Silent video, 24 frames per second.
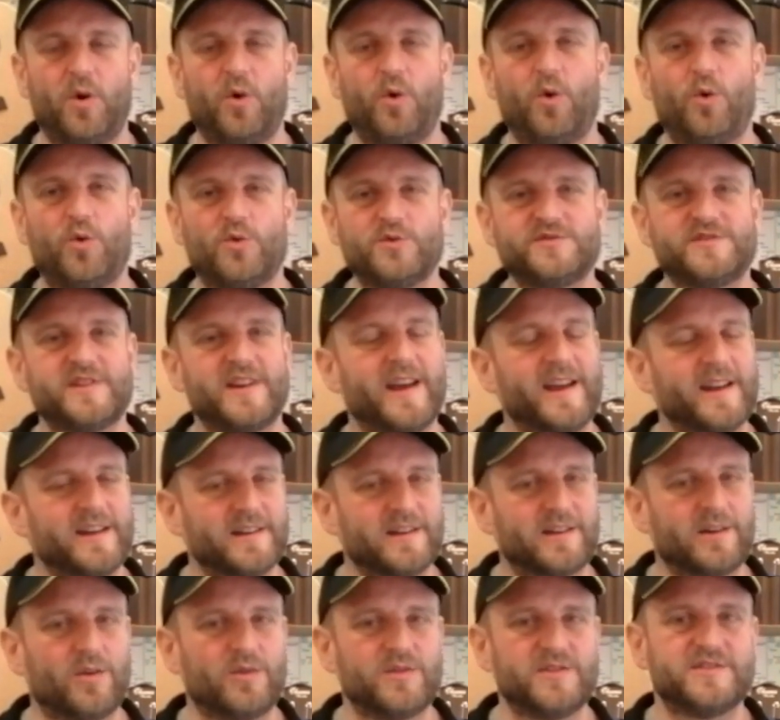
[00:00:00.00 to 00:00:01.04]
pause
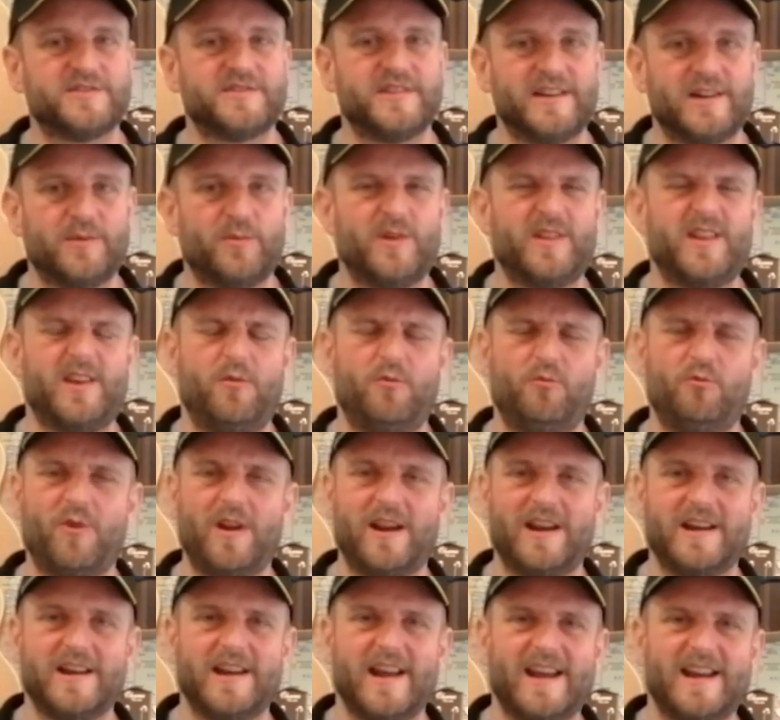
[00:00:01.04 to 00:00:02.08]
and consider whether you
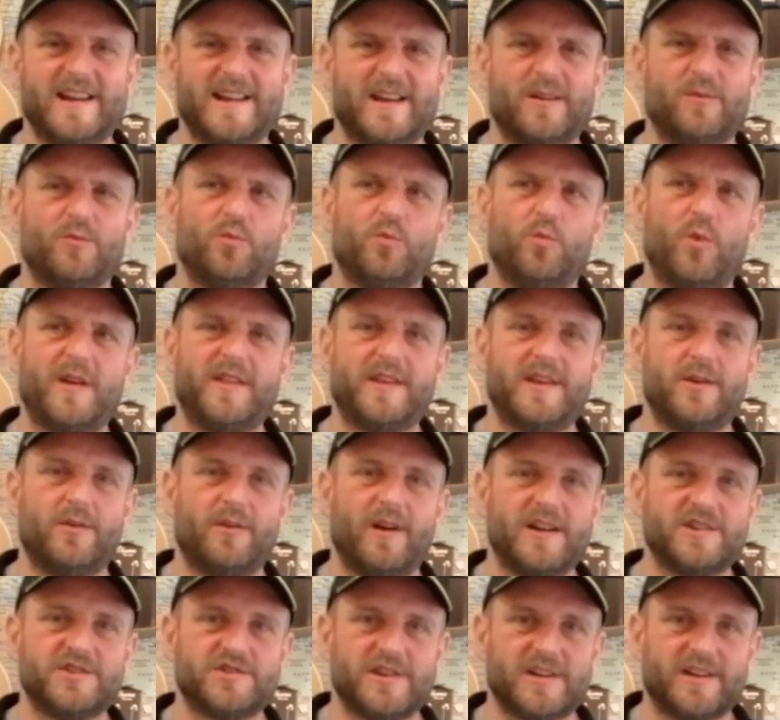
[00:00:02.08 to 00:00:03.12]
really need it, whether
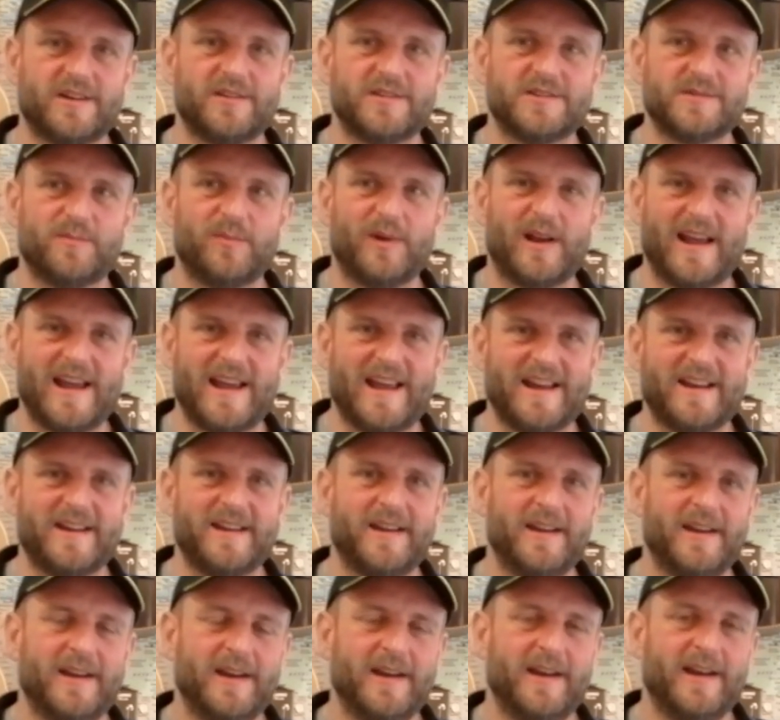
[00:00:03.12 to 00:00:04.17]
you're actually going to play
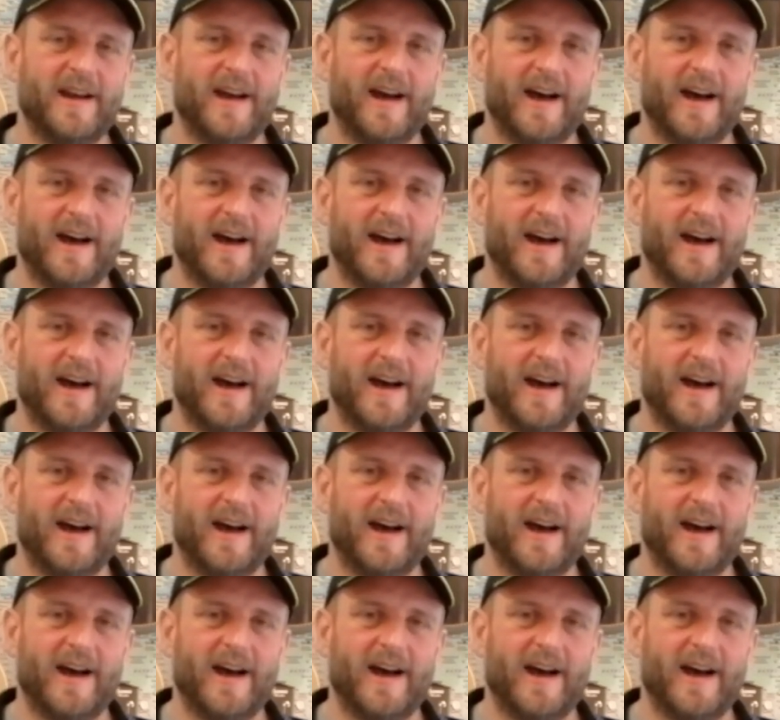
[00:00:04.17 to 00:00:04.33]
it.